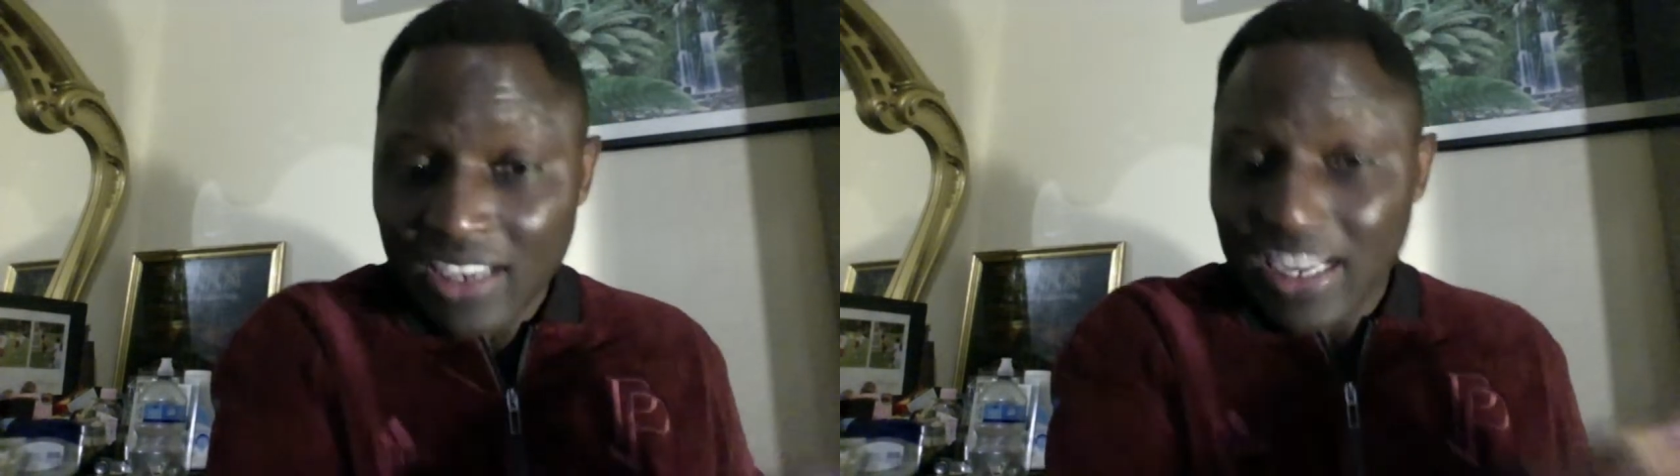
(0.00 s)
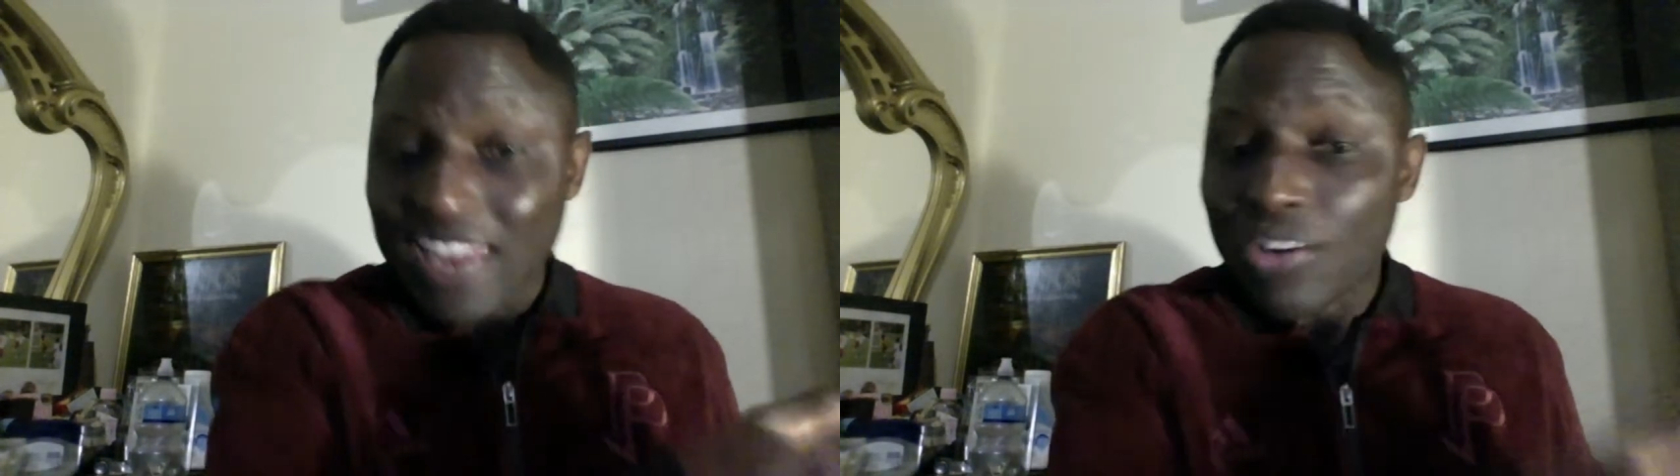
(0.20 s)

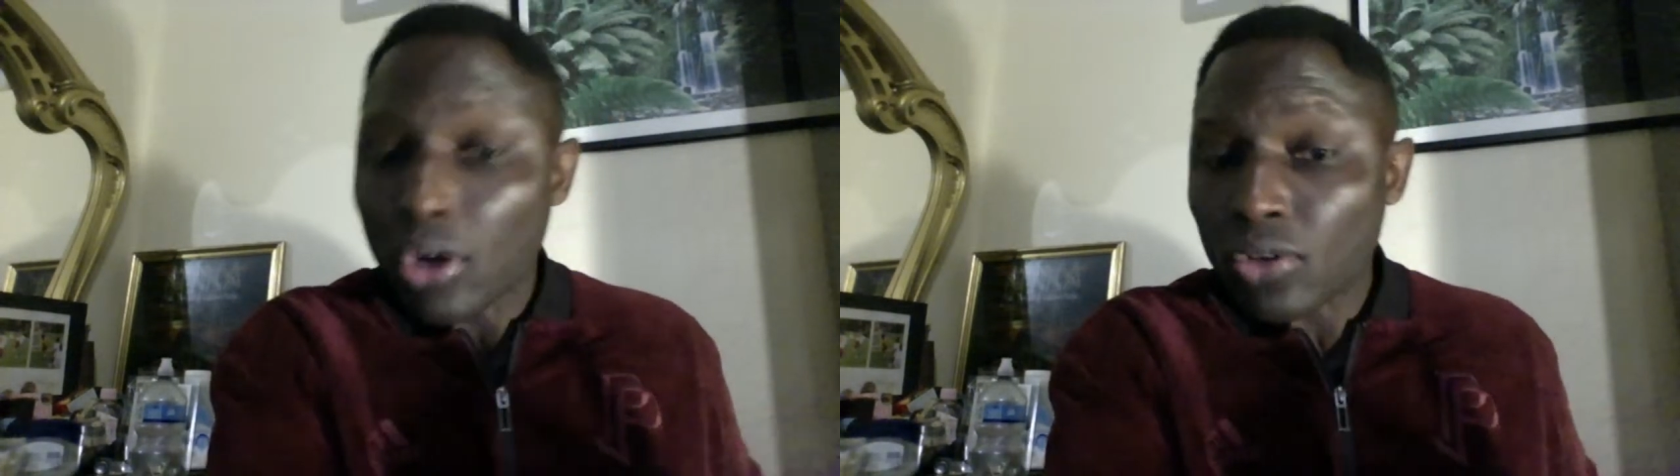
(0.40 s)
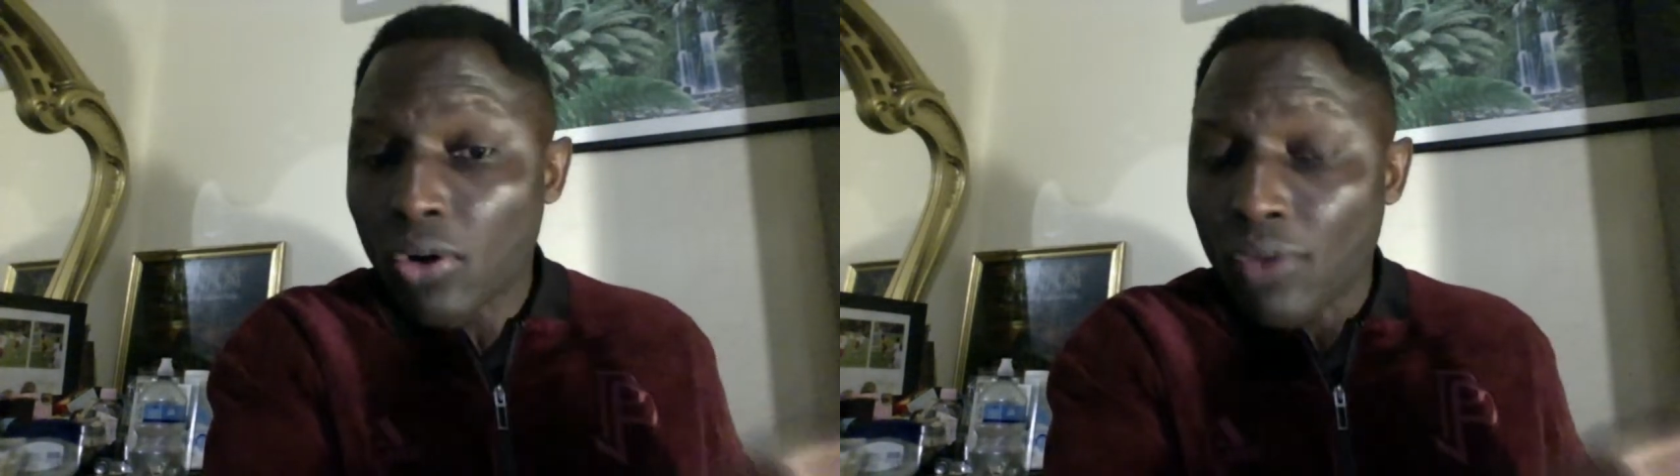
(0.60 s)
that he
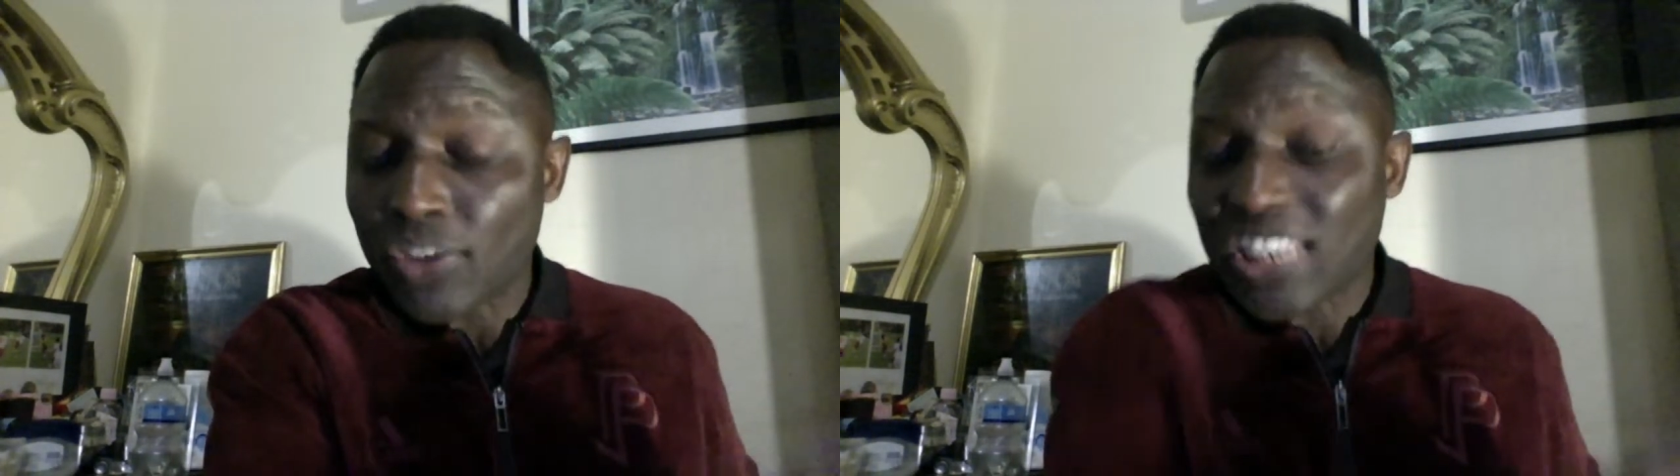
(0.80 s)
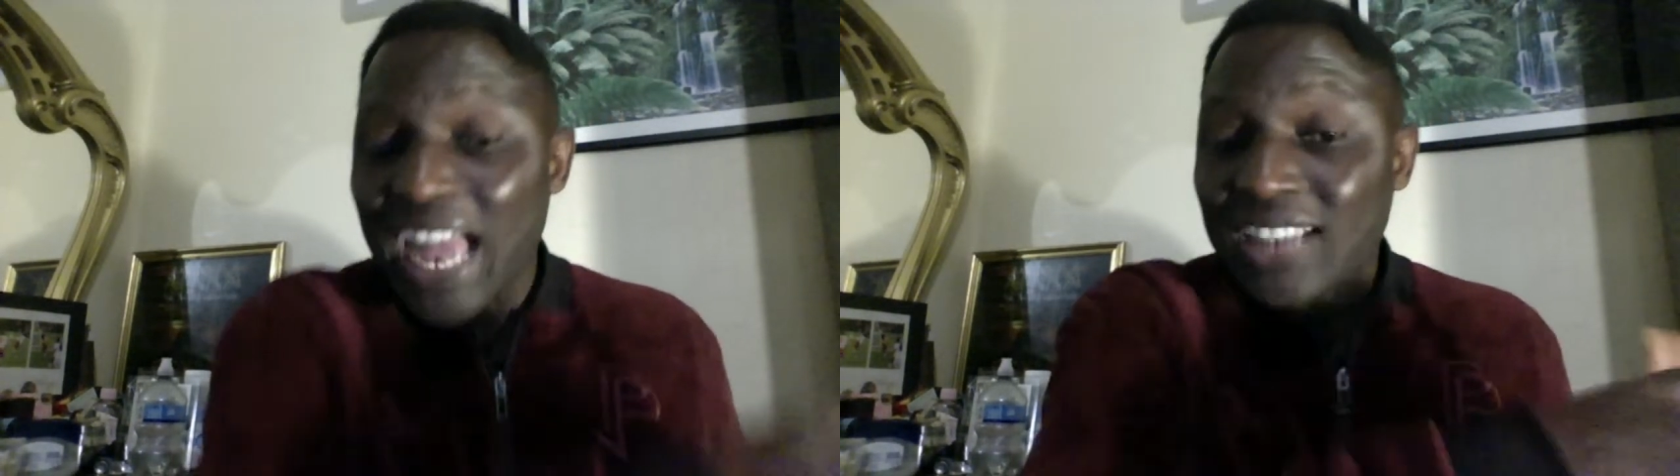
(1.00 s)
got to
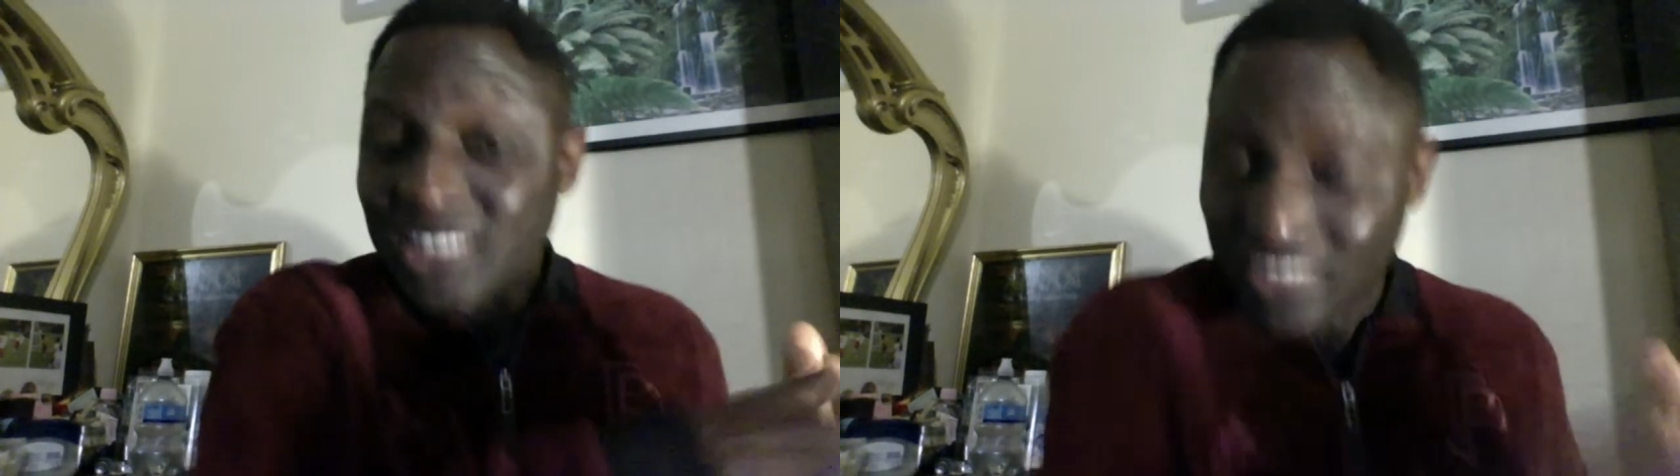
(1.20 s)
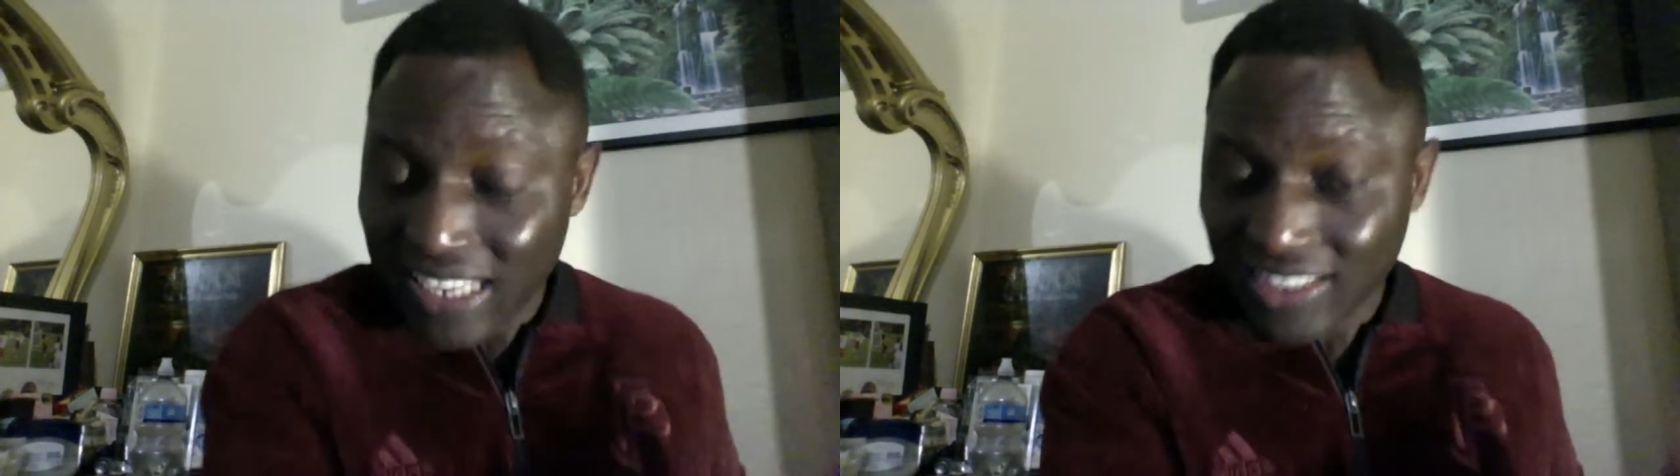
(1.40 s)
office
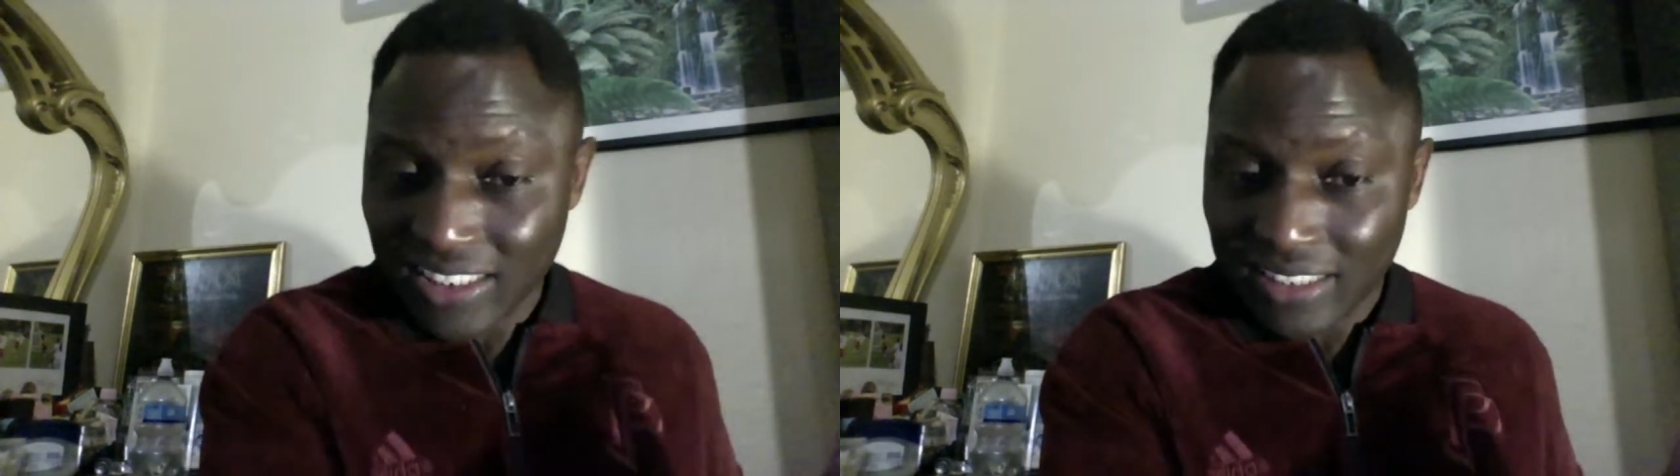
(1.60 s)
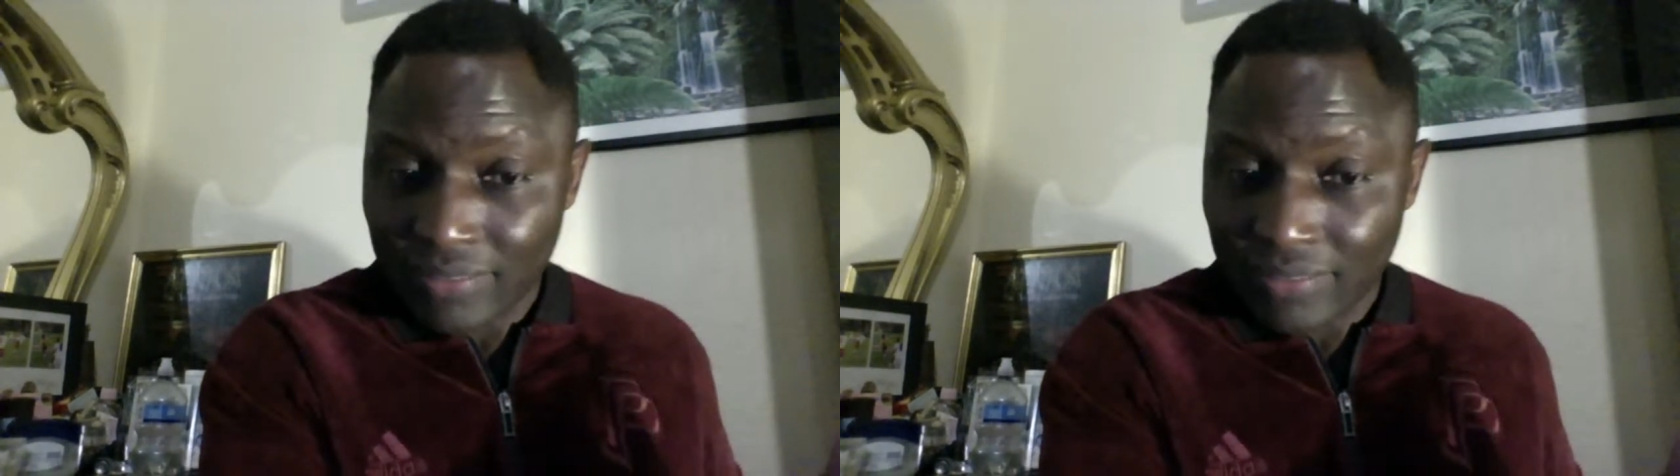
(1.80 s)
accidentally.